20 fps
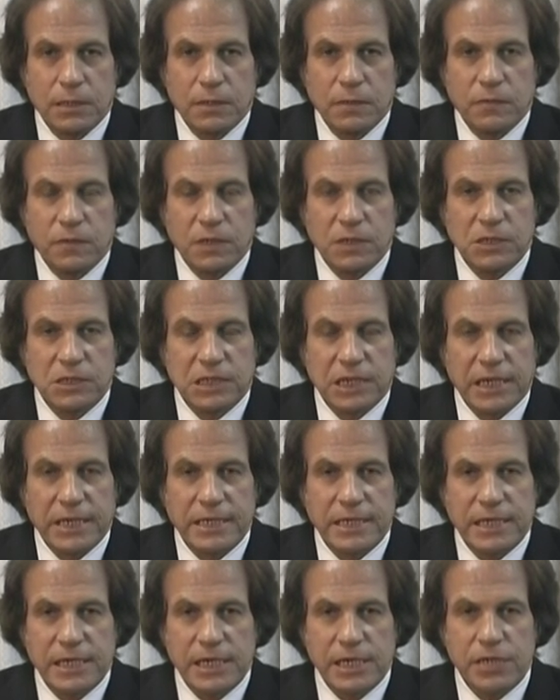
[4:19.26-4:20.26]
Things like
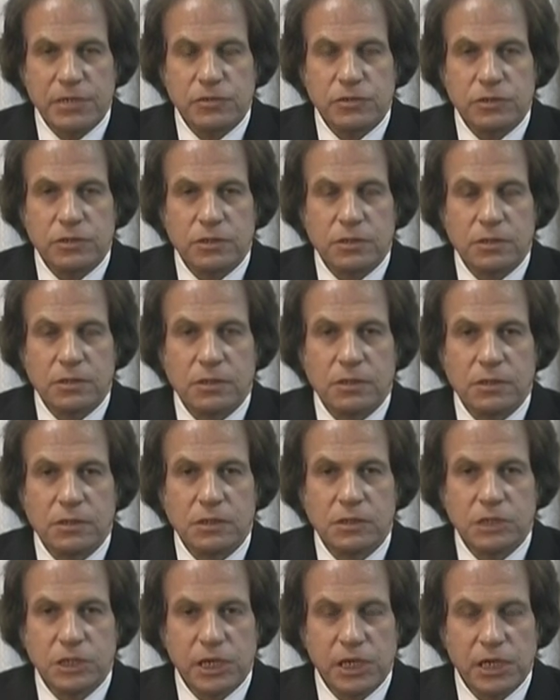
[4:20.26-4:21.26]
heat,
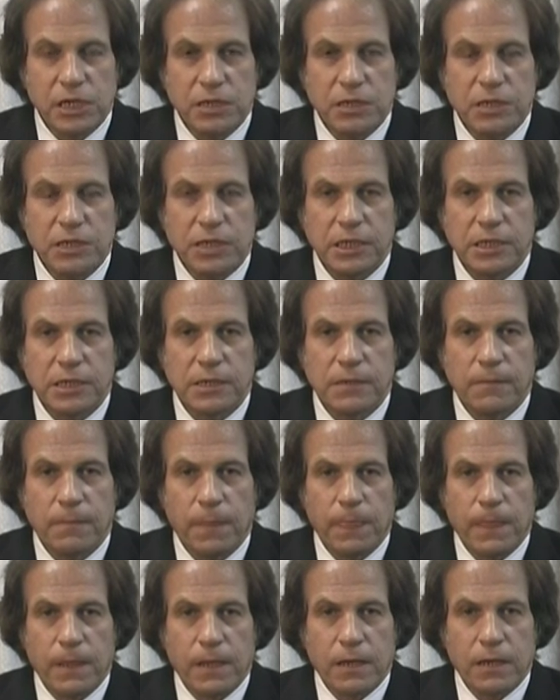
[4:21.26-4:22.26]
tingling,
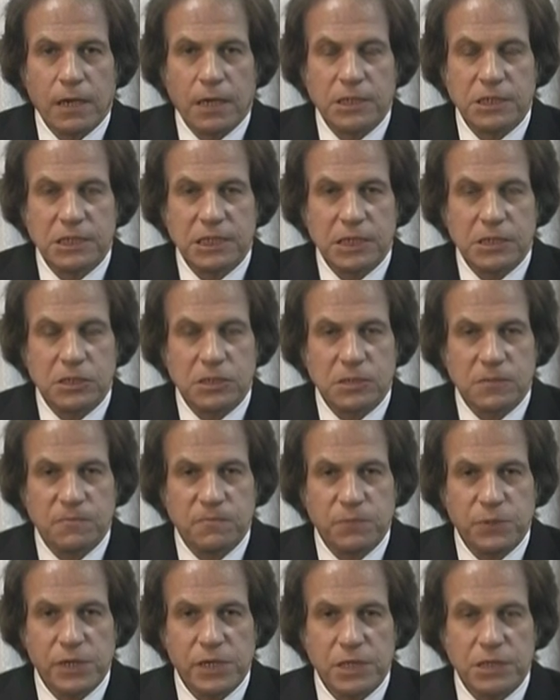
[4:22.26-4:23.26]
a sense of
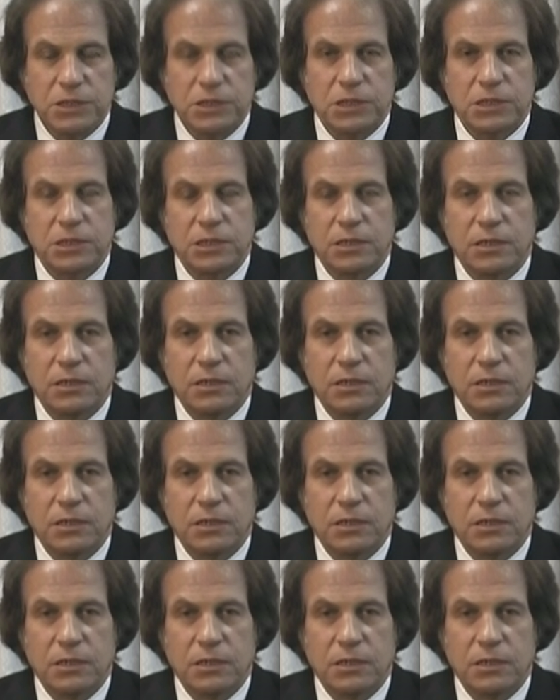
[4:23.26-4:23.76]
peace,